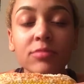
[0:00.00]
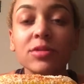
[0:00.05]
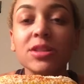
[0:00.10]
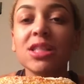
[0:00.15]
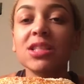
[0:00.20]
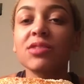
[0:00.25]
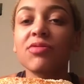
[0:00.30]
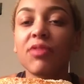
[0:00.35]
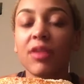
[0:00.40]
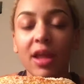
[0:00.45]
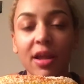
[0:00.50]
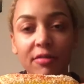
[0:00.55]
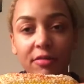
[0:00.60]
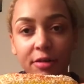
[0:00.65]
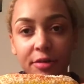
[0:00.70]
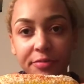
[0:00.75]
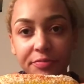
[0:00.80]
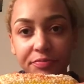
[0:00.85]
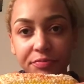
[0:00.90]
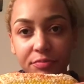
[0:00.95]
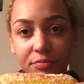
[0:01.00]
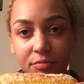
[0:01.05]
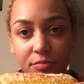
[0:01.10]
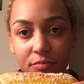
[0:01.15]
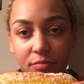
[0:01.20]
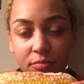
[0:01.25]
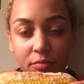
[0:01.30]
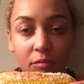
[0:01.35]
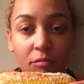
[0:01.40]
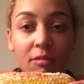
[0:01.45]
This flavor
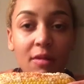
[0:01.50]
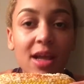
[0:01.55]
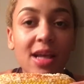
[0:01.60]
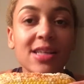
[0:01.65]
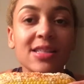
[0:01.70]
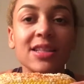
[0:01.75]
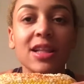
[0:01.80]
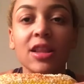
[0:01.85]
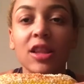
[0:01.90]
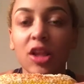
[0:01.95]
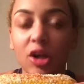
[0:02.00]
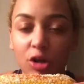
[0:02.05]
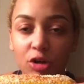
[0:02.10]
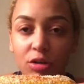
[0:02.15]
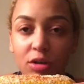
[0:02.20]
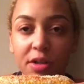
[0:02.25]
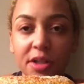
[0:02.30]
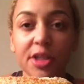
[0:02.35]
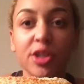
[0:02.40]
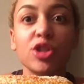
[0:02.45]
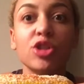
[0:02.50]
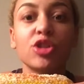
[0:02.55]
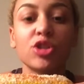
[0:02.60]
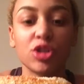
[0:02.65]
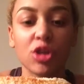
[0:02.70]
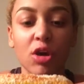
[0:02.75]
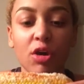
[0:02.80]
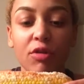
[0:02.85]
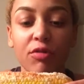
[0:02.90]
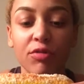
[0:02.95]
is literally
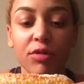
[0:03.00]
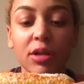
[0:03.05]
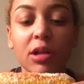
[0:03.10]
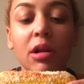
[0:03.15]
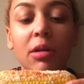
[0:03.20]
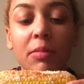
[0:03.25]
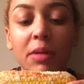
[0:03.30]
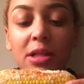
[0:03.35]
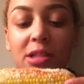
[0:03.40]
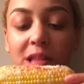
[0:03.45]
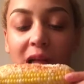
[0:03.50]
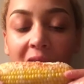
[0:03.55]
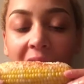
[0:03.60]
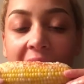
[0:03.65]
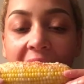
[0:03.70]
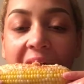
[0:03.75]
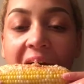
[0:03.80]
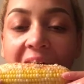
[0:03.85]
so freaking amazing.